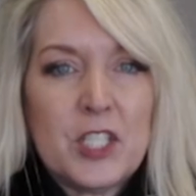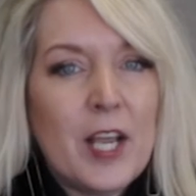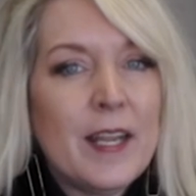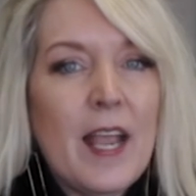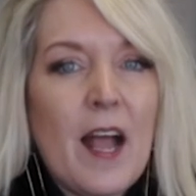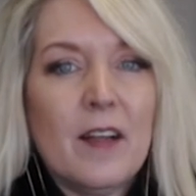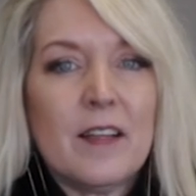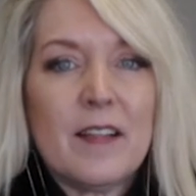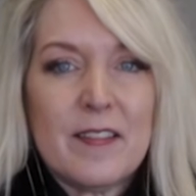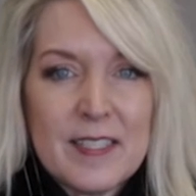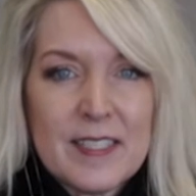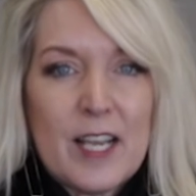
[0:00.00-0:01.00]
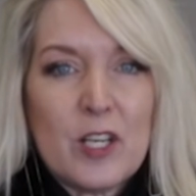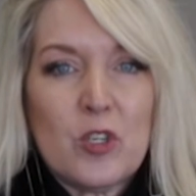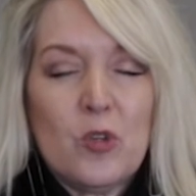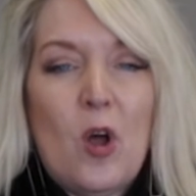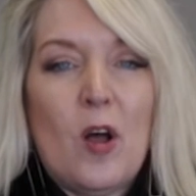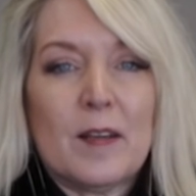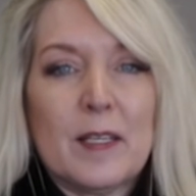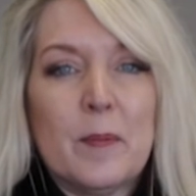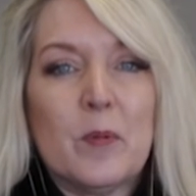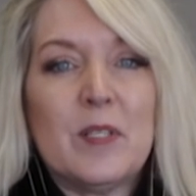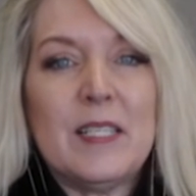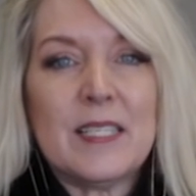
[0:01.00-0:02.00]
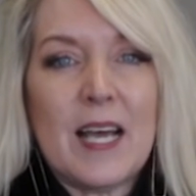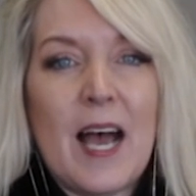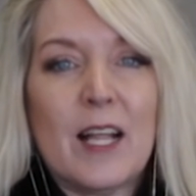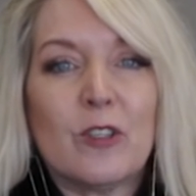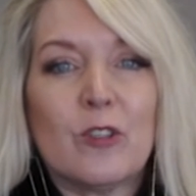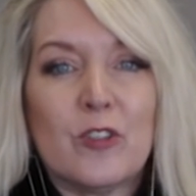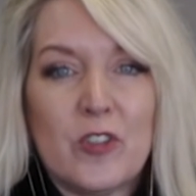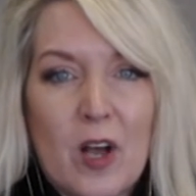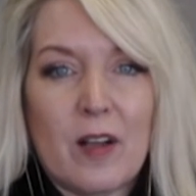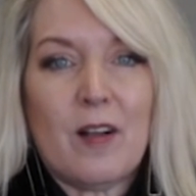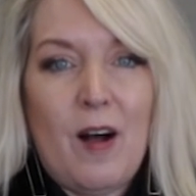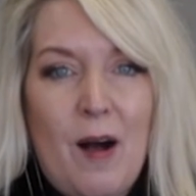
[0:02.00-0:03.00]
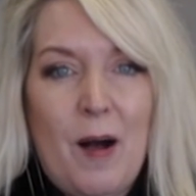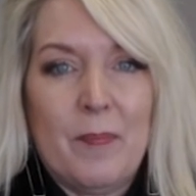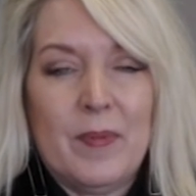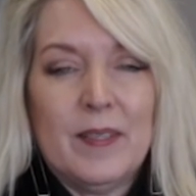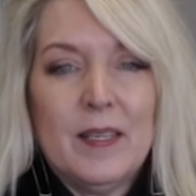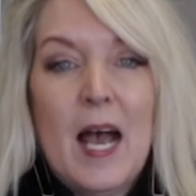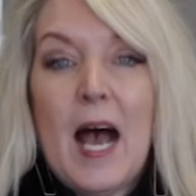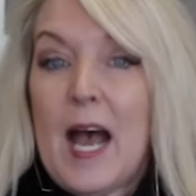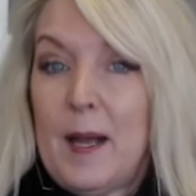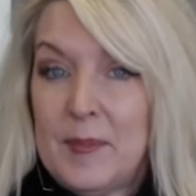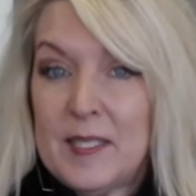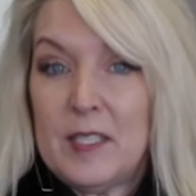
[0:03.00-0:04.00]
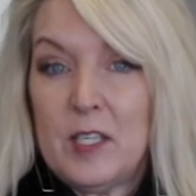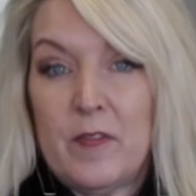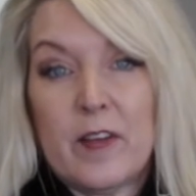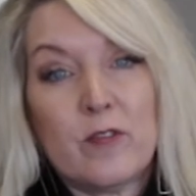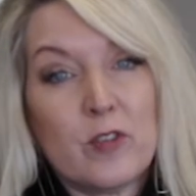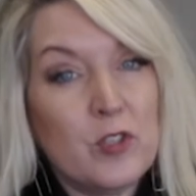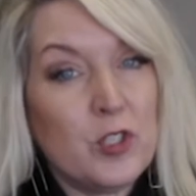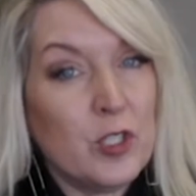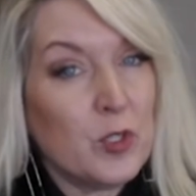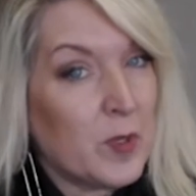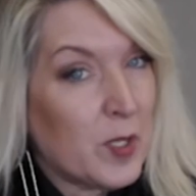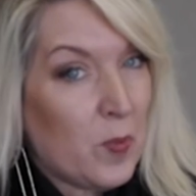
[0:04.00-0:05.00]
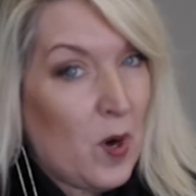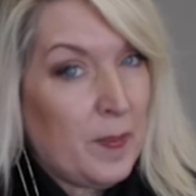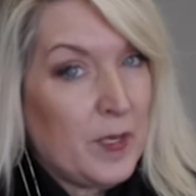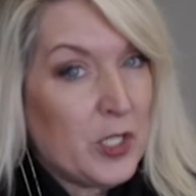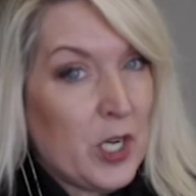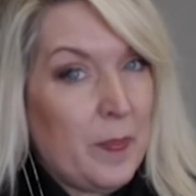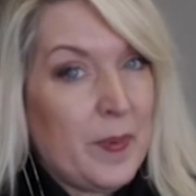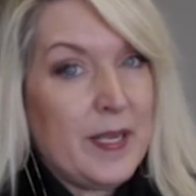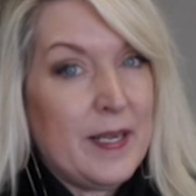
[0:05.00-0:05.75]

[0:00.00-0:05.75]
Check out the schedule on liberty tyler dot com. I'm Cindi Featherston Shields with The Property Shop